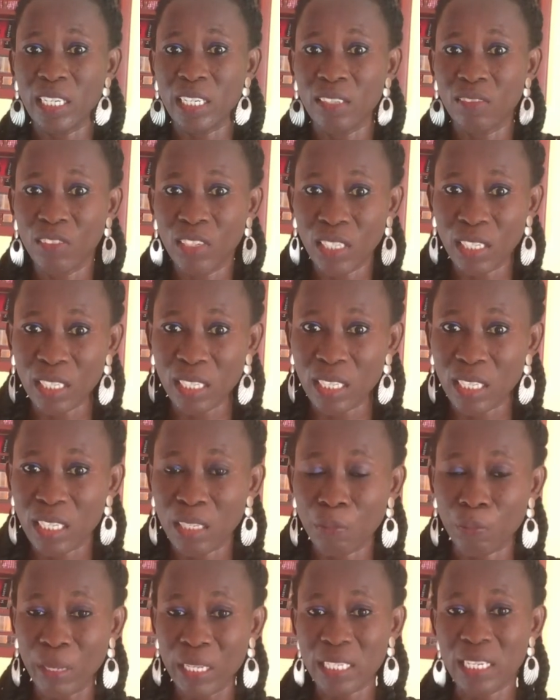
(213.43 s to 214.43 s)
the
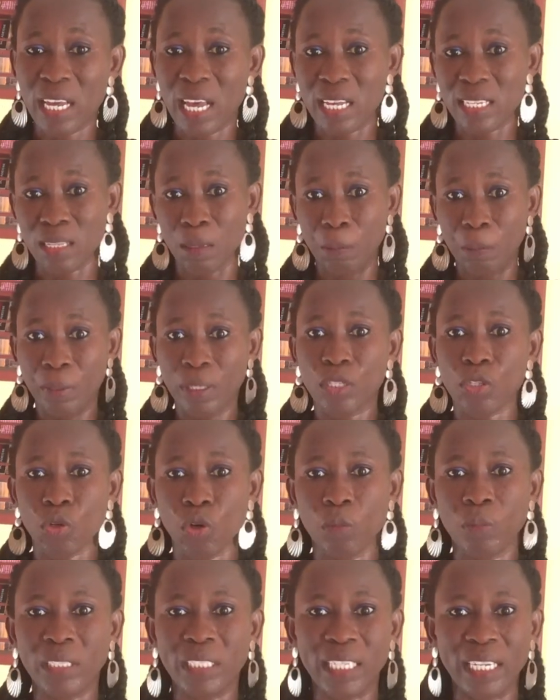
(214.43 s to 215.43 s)
person has a big
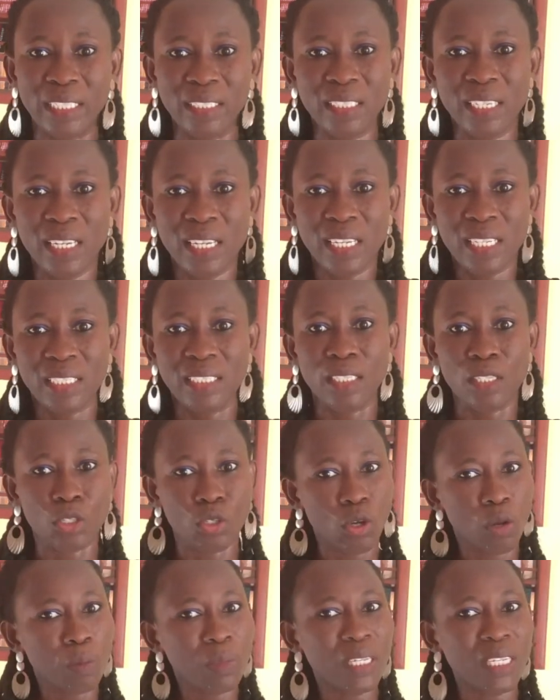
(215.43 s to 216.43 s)
tummy, then the
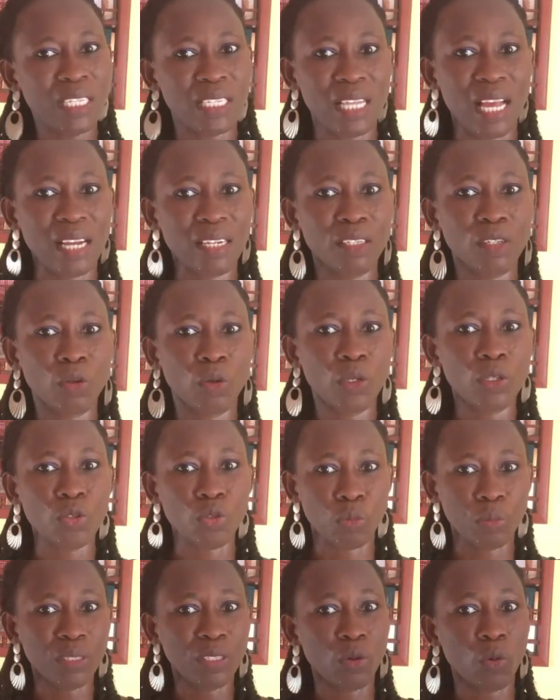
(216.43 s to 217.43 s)
tummy is likely going to
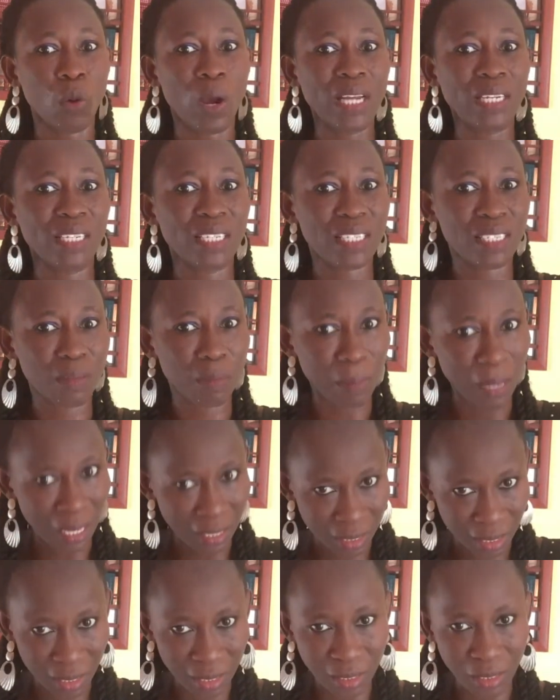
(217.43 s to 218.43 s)
be the widest
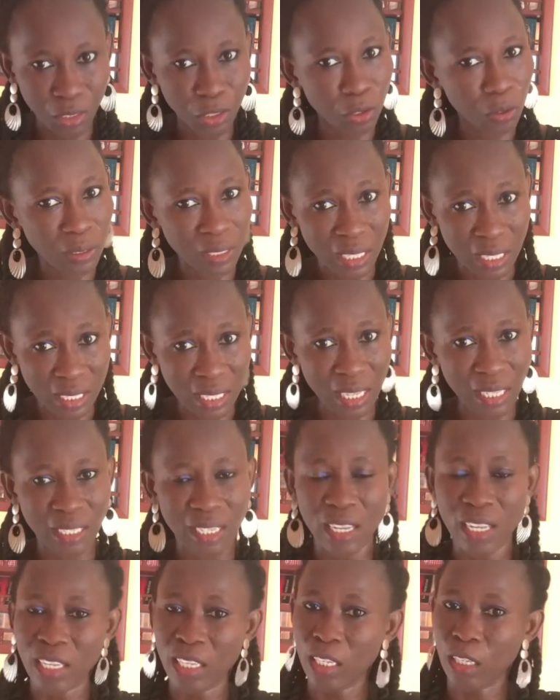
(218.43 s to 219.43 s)
part. You understand?
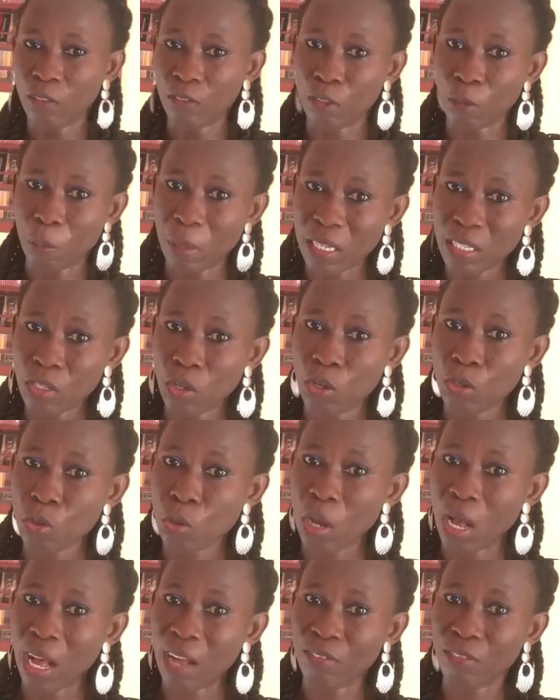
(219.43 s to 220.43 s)
If the person also
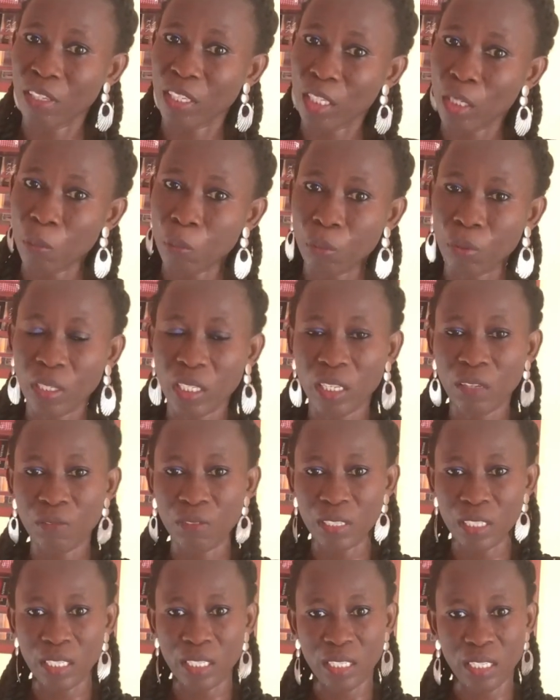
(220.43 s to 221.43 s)
have hip, if
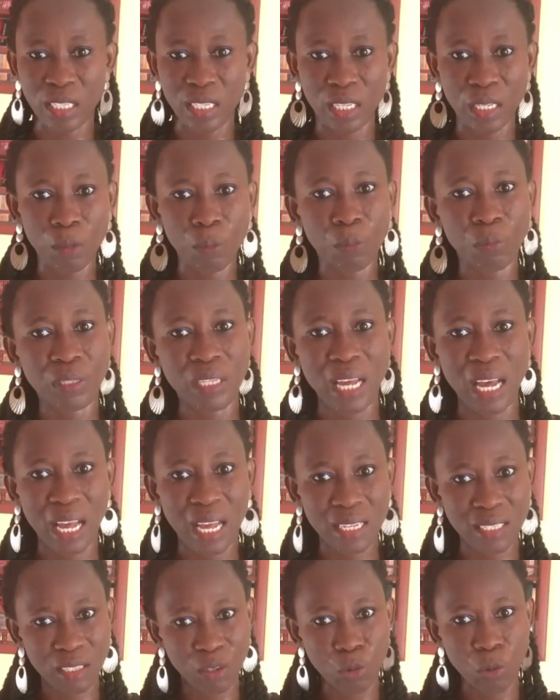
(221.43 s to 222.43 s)
it is the hip that
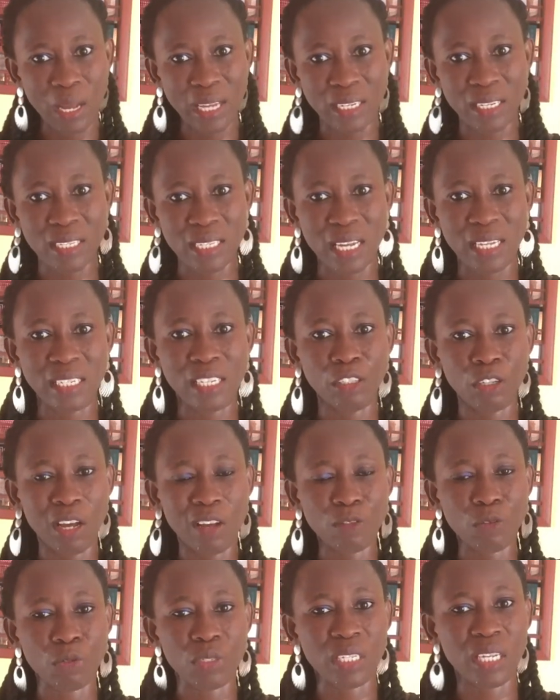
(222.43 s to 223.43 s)
has the widest side, then you have
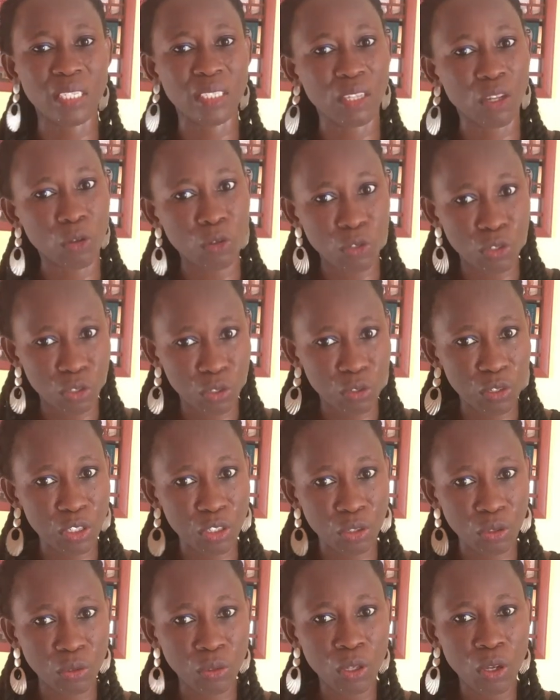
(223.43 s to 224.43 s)
to take the
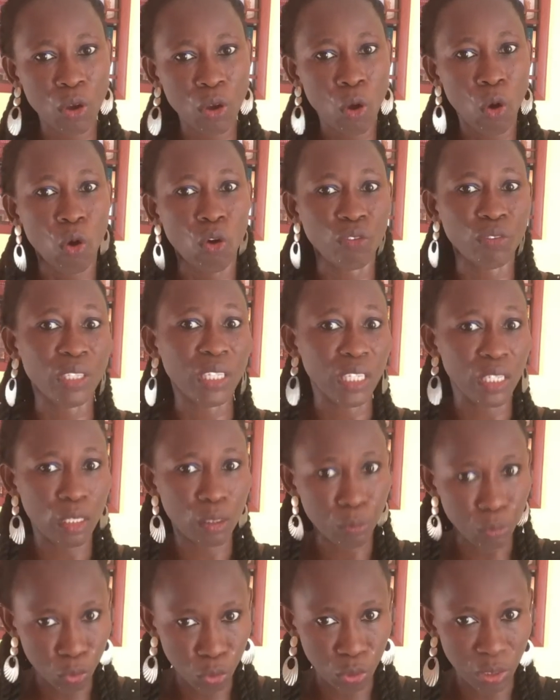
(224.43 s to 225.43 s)
consideration of the
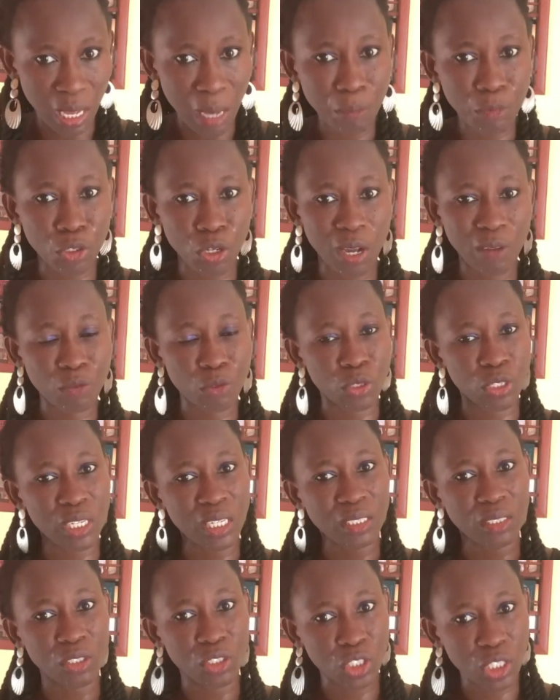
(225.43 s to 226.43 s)
hip too. That means you have to take
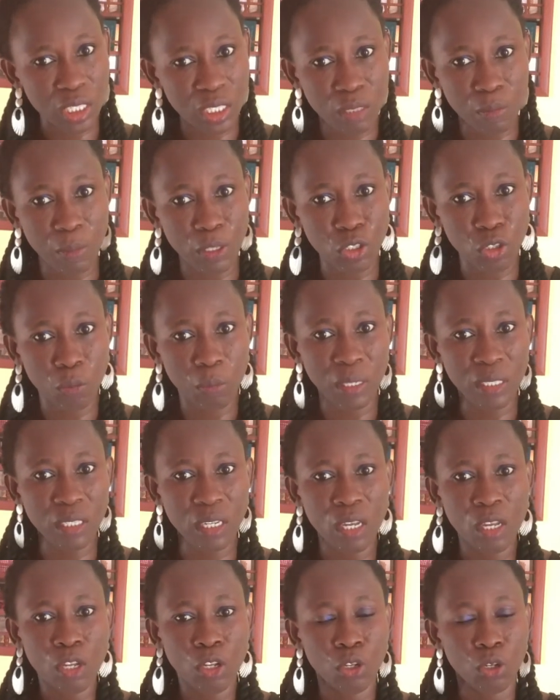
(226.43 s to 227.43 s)
the chest measurement,
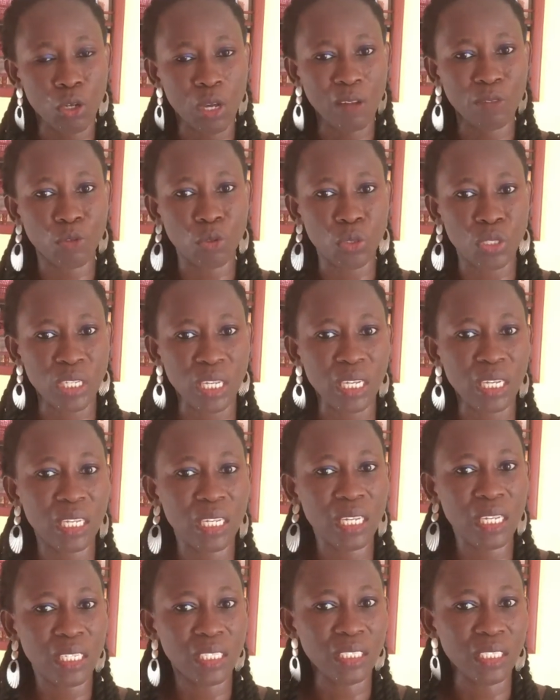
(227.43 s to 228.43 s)
you have to take
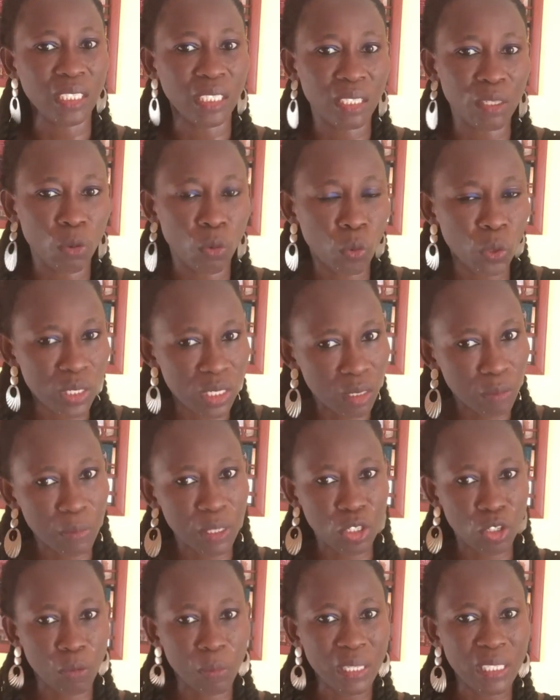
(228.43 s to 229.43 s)
the waist
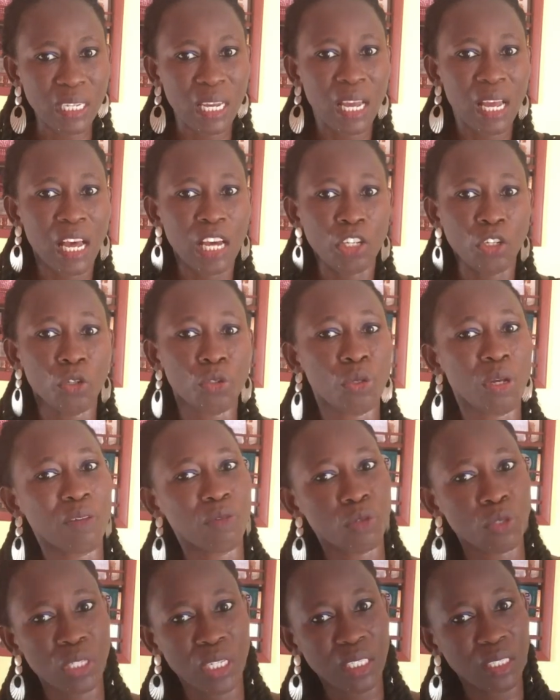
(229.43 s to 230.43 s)
measurement, and you also have to
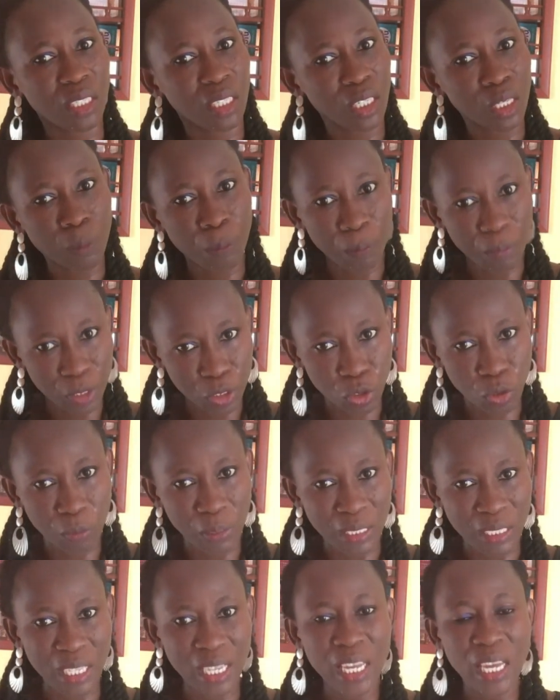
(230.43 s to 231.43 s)
take the hip
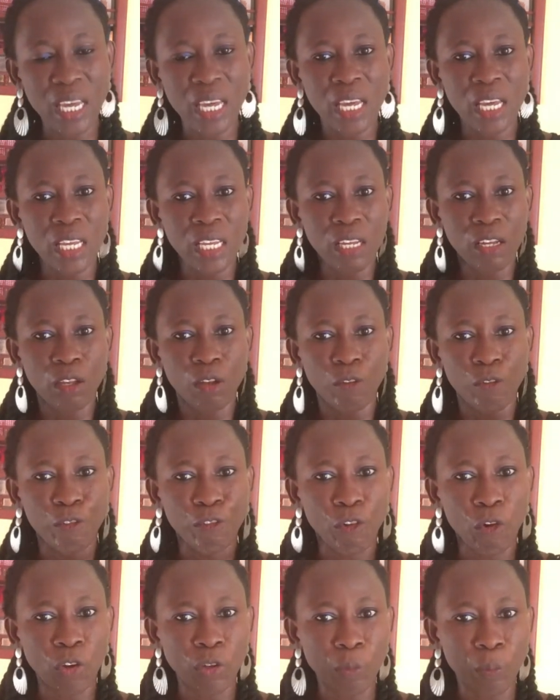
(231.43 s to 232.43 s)
measurement.
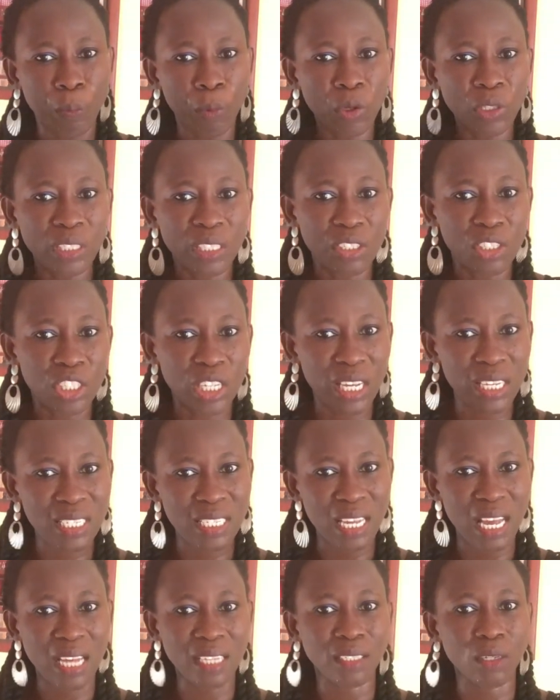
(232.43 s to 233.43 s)
For both the chest
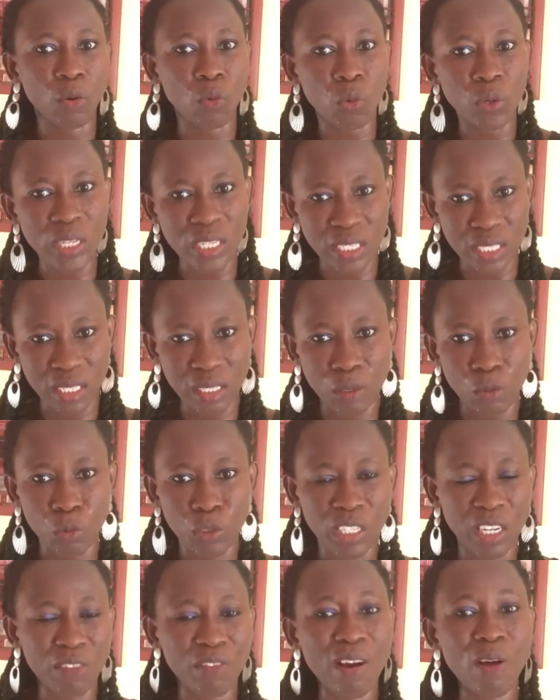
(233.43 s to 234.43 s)
and the waist,
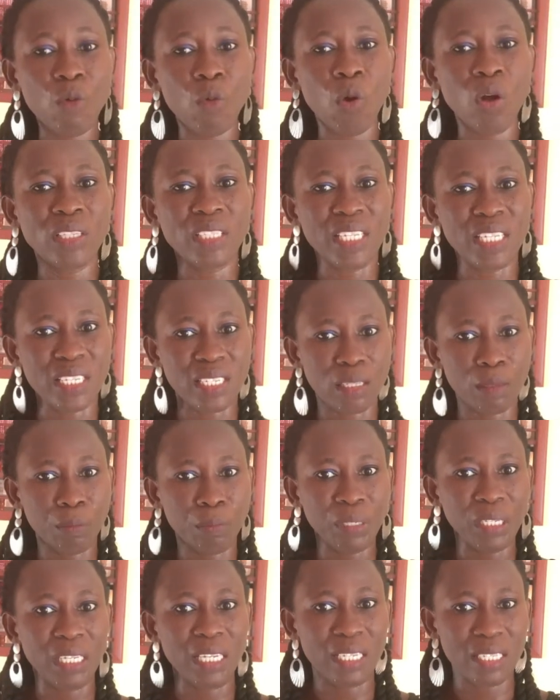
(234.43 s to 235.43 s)
whichever one is the
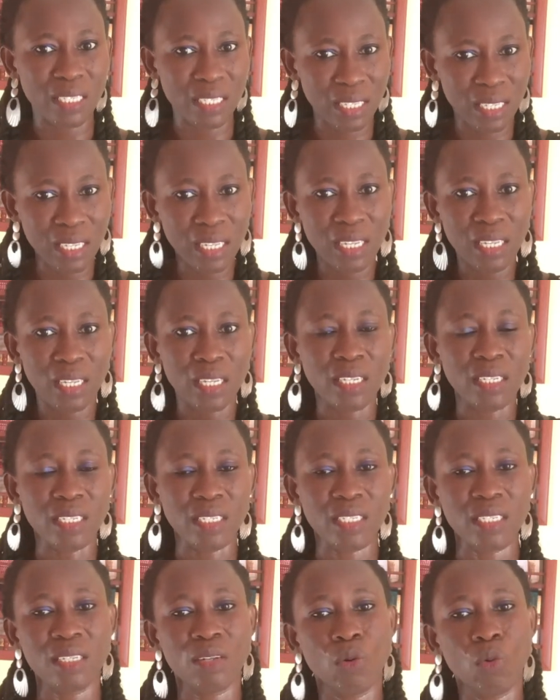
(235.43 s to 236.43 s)
biggest,
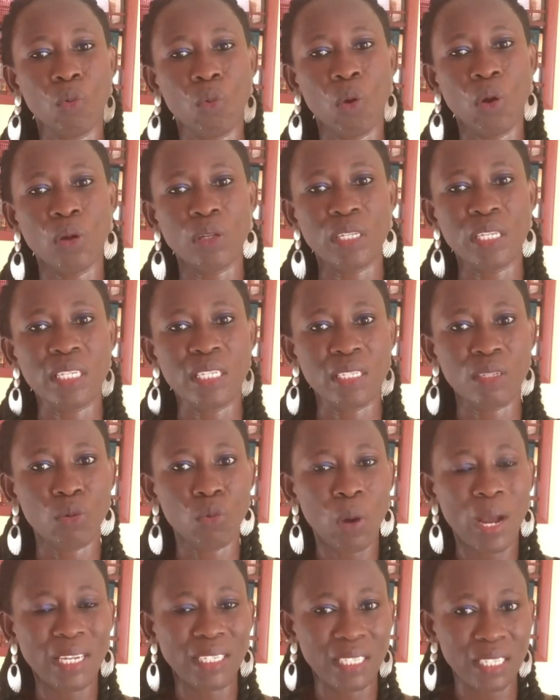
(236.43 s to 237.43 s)
is what is the
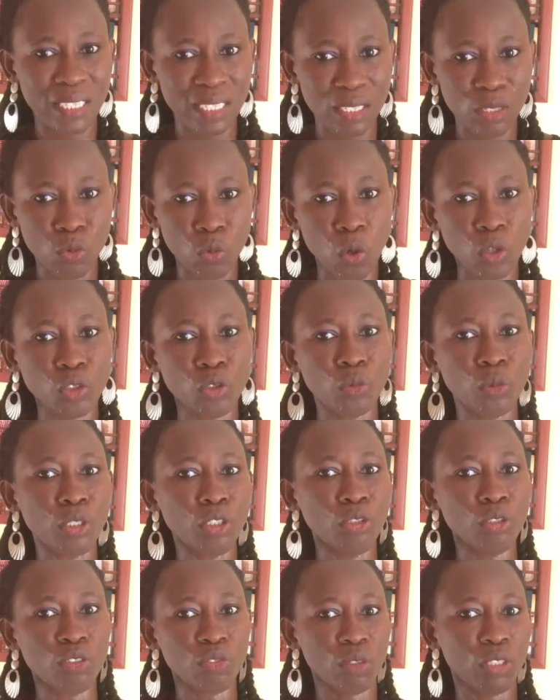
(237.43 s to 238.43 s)
widest, is what you will
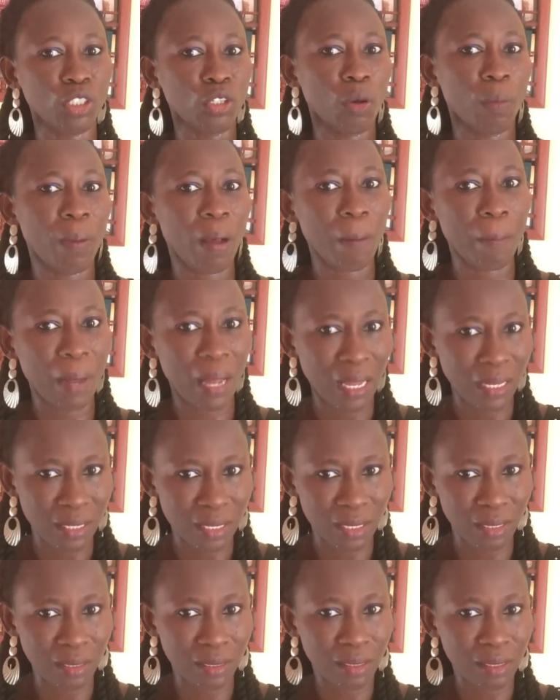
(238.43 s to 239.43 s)
use for the upper part.
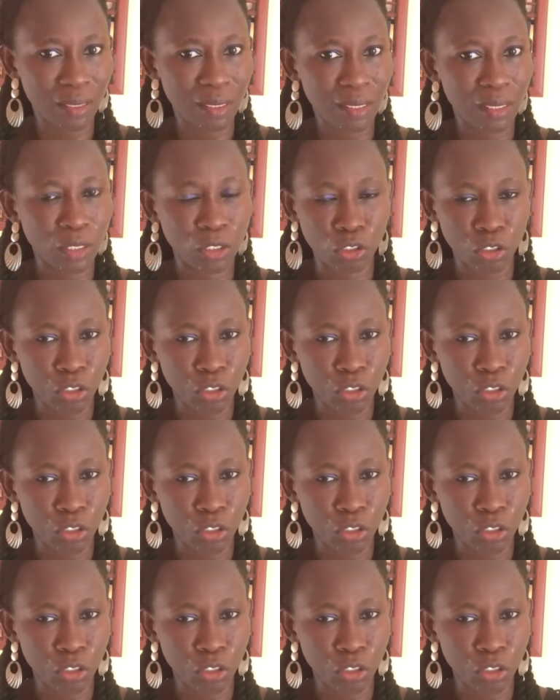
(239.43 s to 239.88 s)
Do